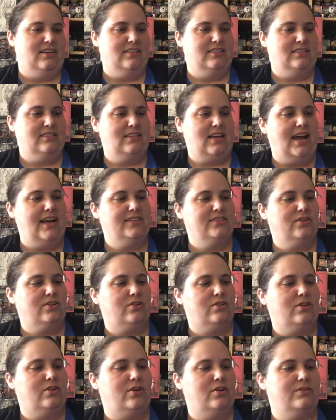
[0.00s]
His eyes are
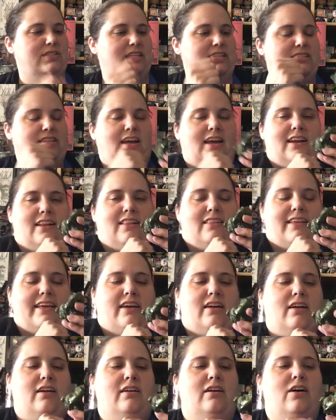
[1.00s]
closed and he's kind of
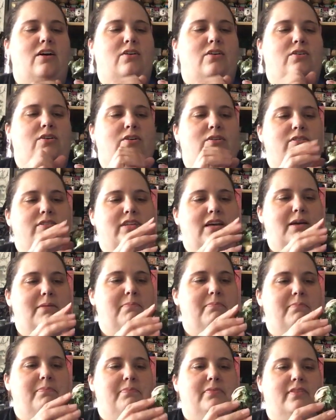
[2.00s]
like all curled
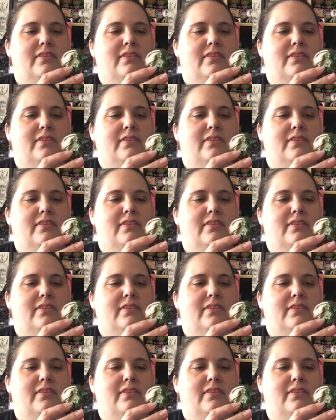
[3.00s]
up.